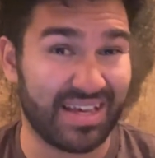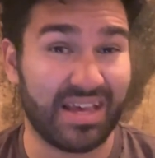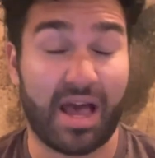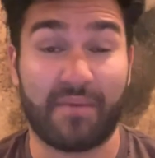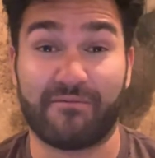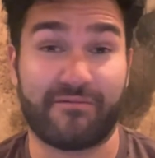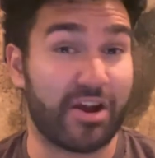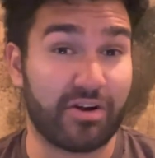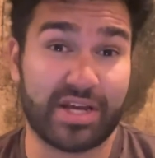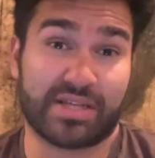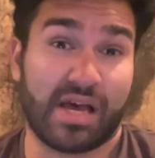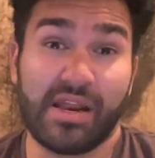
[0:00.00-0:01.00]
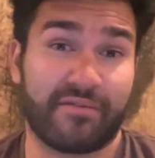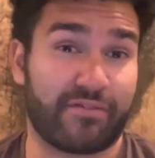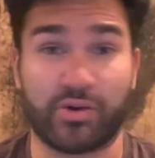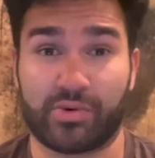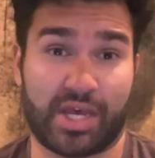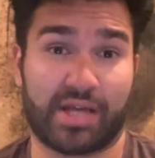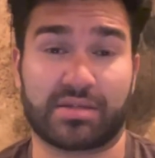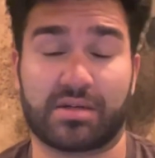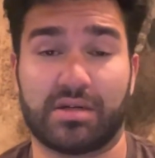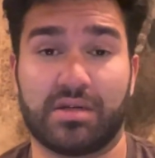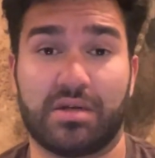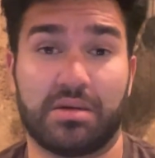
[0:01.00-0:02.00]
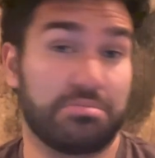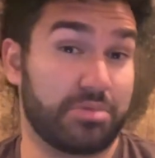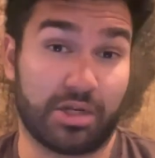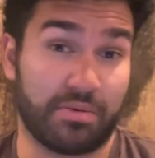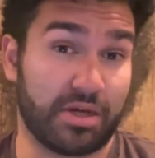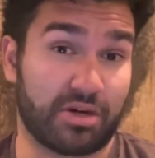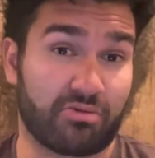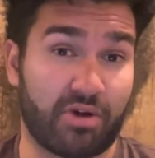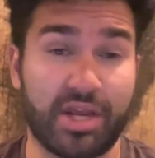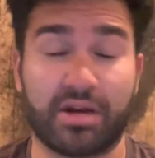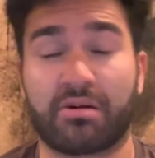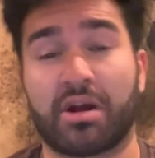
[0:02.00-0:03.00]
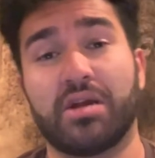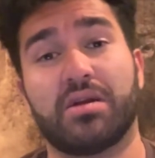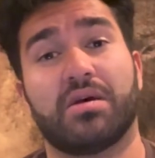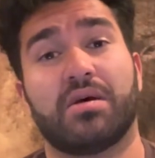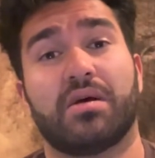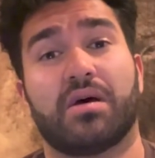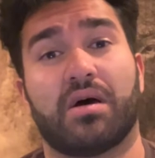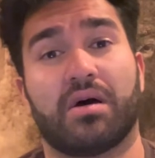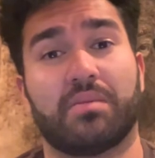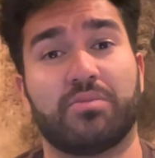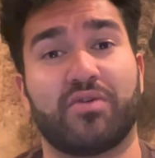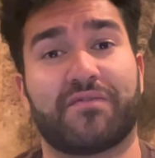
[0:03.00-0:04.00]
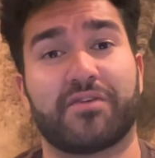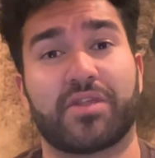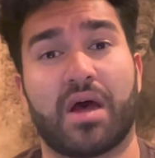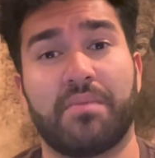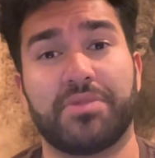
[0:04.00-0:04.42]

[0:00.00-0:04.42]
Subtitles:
I'm very excited for Newcastle. It's going to be a great move for them.